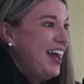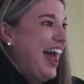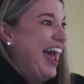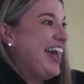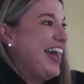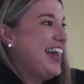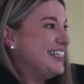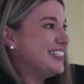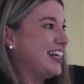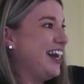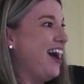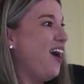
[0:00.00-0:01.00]
And it's
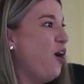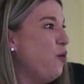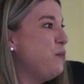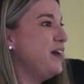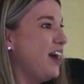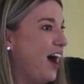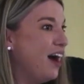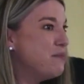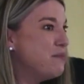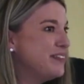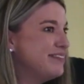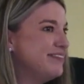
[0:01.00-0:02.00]
going to open
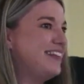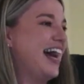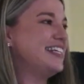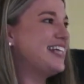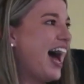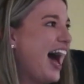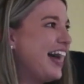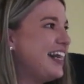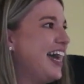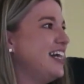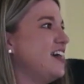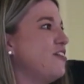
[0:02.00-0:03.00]
up that tight
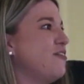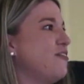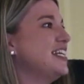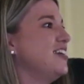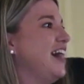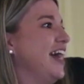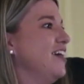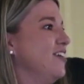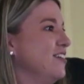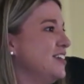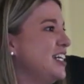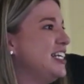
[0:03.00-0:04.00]
anorectal
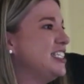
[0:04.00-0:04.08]
angle.